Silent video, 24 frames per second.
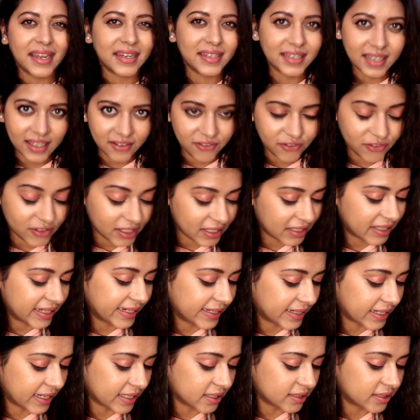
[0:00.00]
It
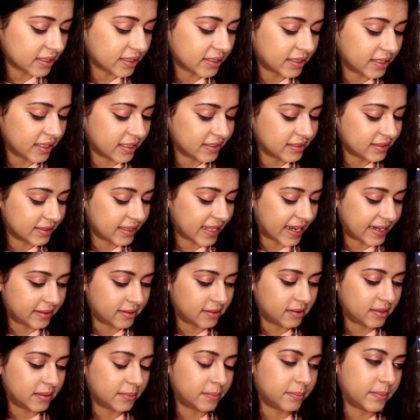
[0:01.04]
definitely does. It does
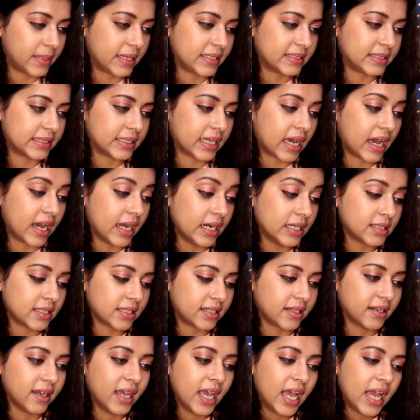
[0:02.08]
lighten up my scars.
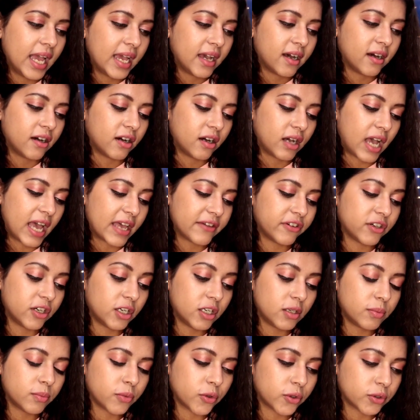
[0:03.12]
And I've
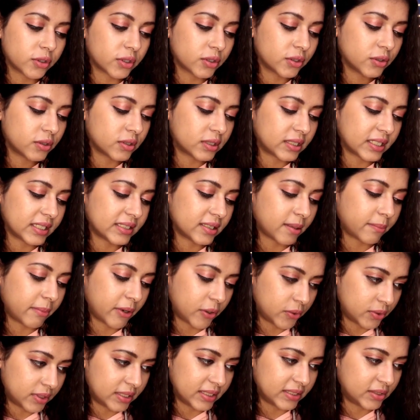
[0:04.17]
heard more good things
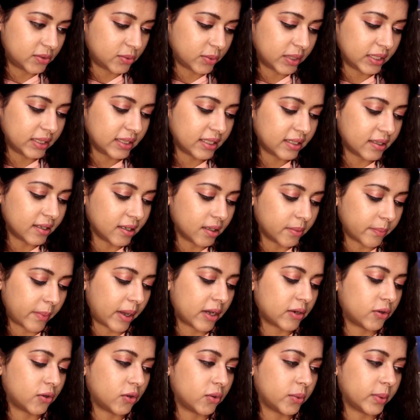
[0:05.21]
about this one, the
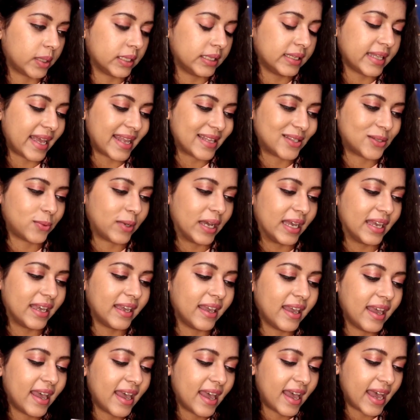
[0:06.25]
Dermaco one. That's
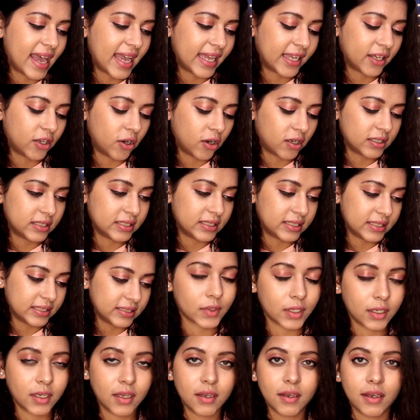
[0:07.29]
why I got
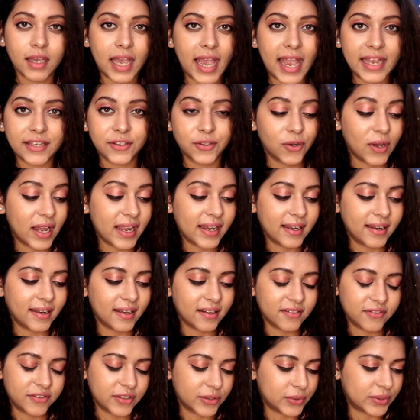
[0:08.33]
this. And you know, I
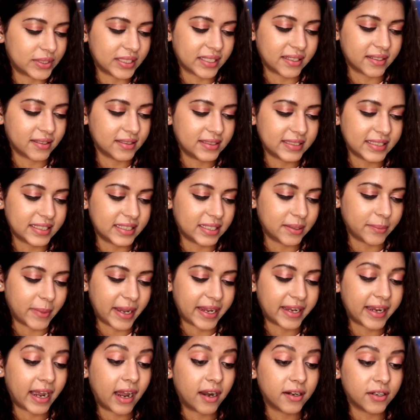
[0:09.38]
love using a serum.
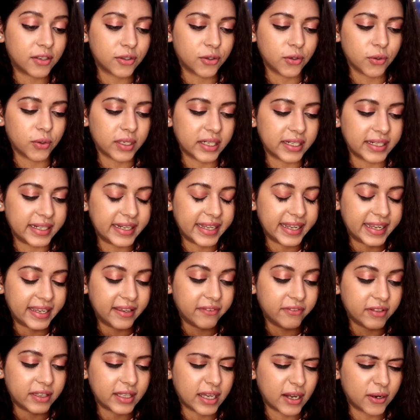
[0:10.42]
I can't go a day
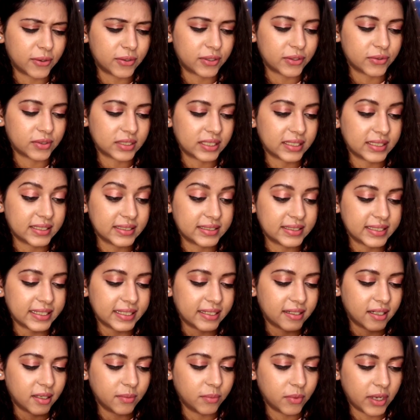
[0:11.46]
without using a
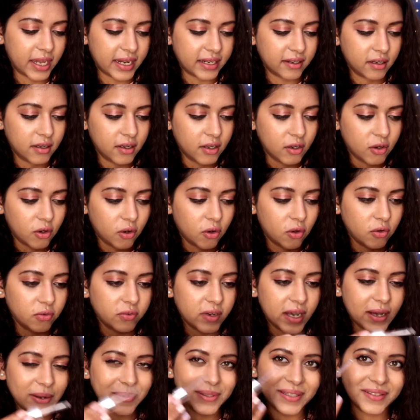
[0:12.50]
serum. And oh
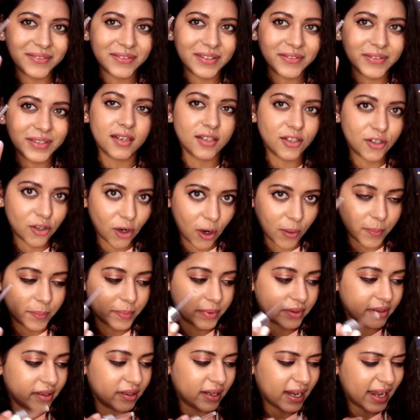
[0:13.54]
wow, they've given a
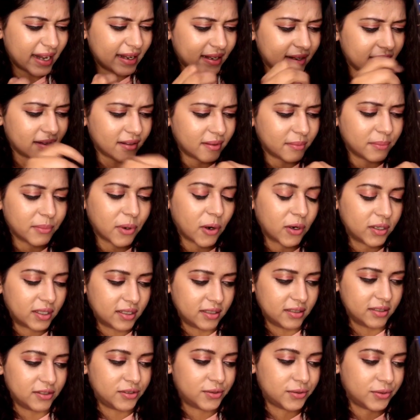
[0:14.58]
dropper and a
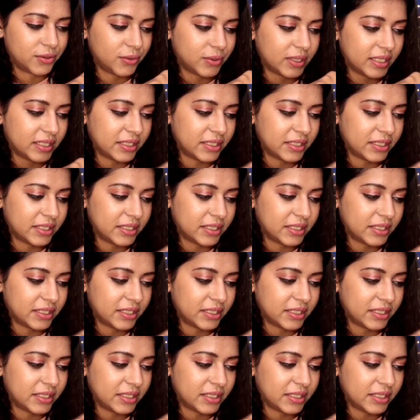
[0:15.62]
bottle. So you